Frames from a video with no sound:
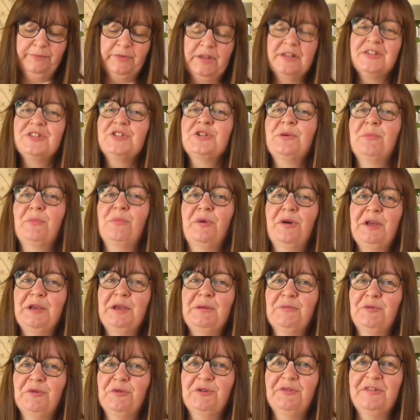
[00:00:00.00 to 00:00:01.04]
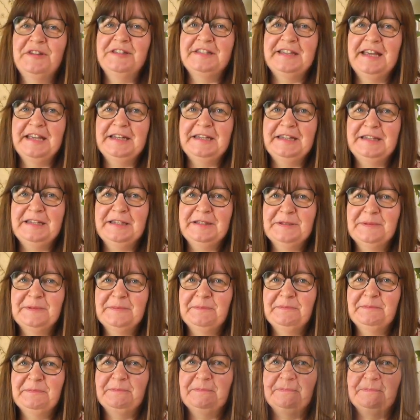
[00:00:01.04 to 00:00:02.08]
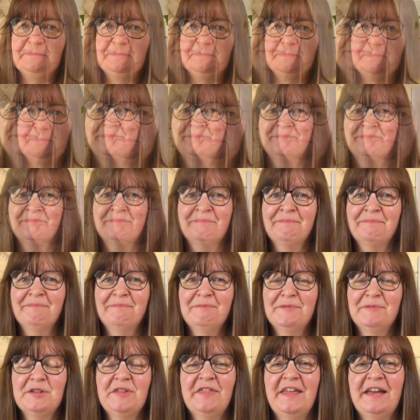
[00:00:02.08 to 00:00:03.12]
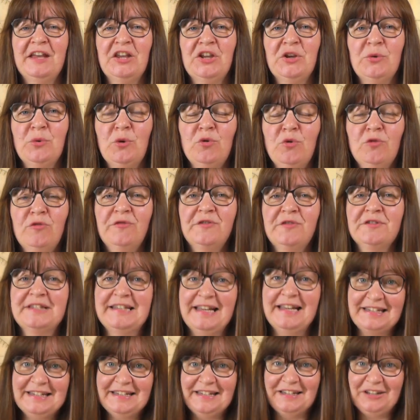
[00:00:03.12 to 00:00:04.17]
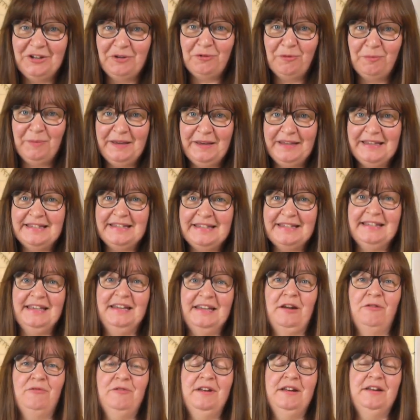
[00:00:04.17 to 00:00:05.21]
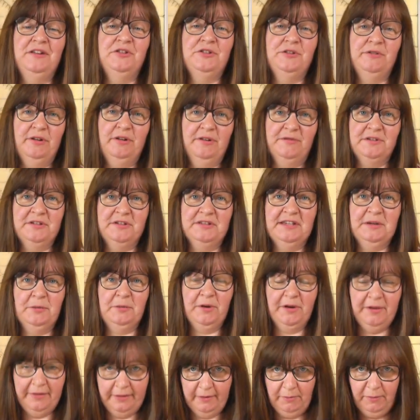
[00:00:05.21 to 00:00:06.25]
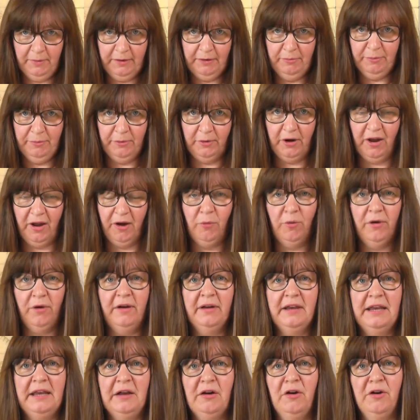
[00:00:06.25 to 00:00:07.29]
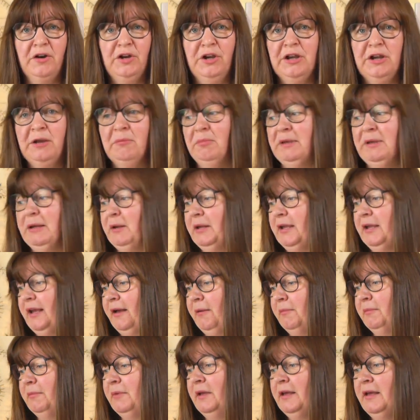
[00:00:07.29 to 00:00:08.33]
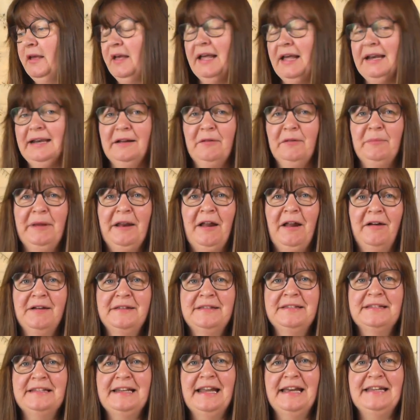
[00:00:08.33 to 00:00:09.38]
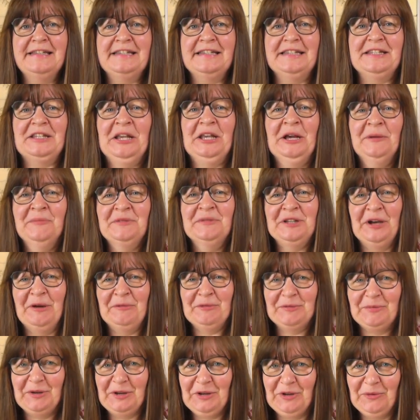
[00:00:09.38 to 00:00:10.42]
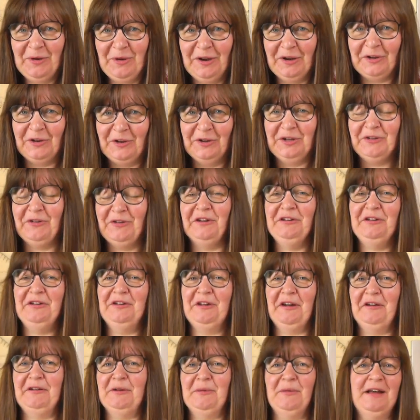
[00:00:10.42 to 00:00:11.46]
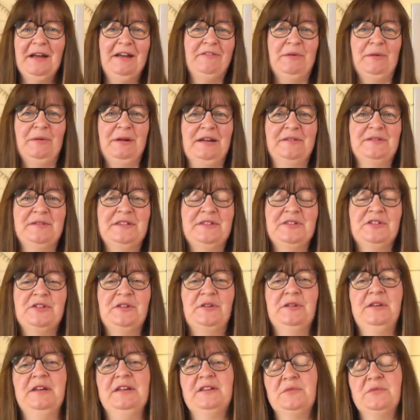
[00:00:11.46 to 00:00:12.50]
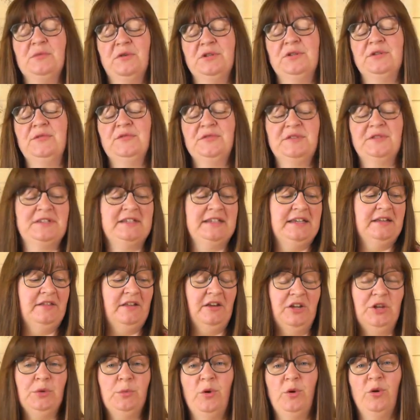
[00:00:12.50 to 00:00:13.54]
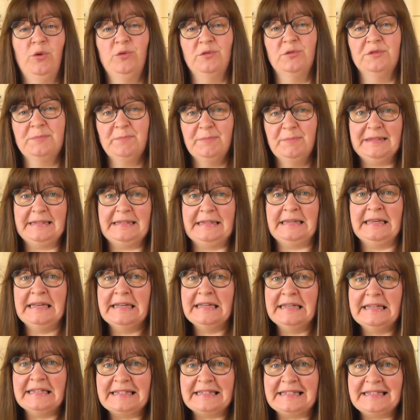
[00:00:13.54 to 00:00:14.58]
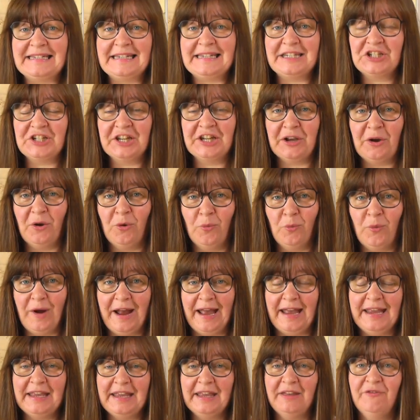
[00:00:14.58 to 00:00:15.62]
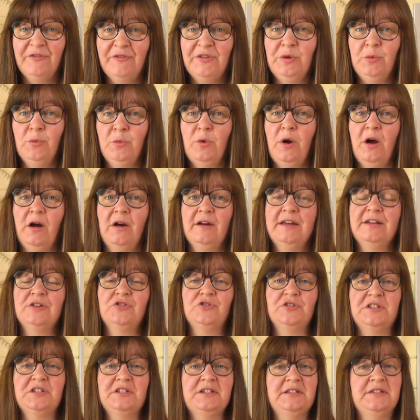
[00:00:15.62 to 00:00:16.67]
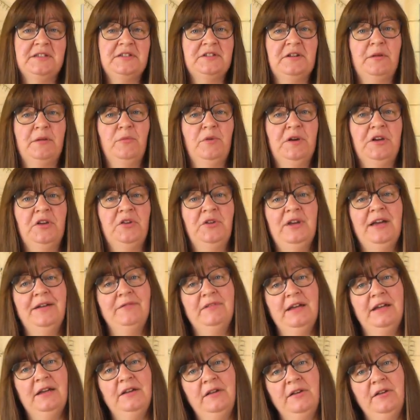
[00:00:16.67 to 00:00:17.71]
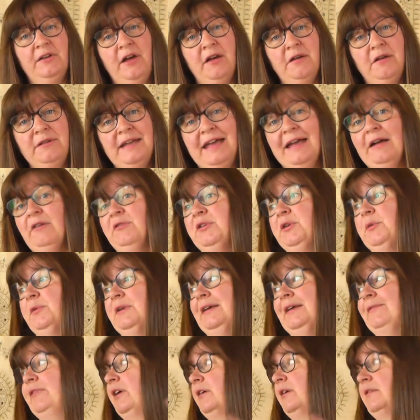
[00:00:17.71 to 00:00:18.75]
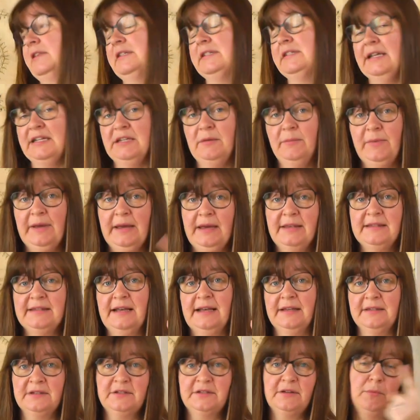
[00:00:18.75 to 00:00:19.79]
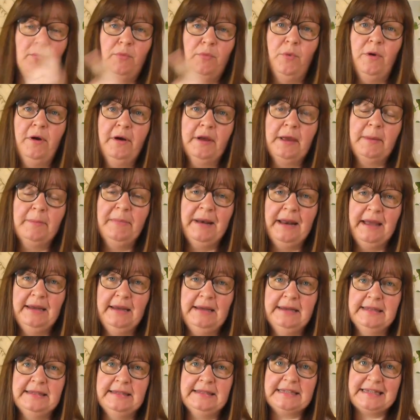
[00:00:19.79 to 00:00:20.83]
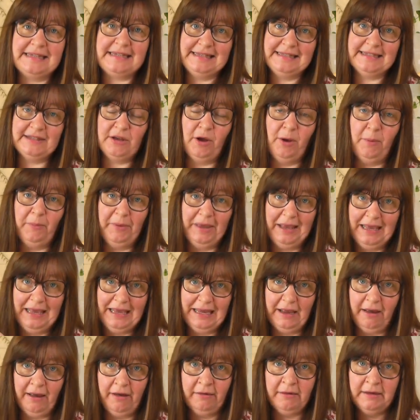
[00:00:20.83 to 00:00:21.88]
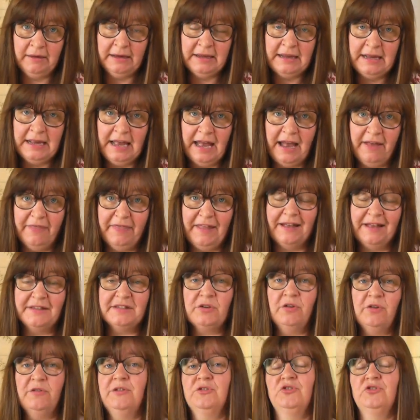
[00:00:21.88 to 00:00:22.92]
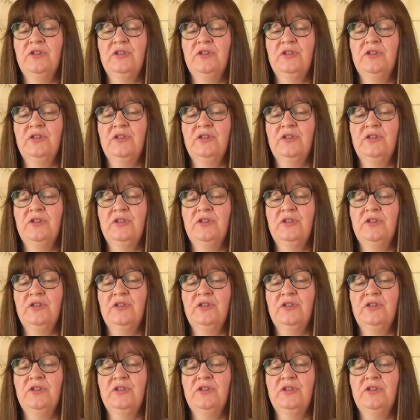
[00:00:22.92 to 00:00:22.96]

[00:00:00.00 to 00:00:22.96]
stumpwork embroidery techniques. So thank you all for sending your pieces in. I really do love to see what other people are working on. You can be a little bit isolated sometimes when you work on your own. You don't know what everyone else is doing. And it's wonderful to see that you are all busy stitching away. If you are interested in stumpwork and you haven't had a go yet, or you want to have a go at the teddy bears, our stumpwork playlist is up here. And that's got the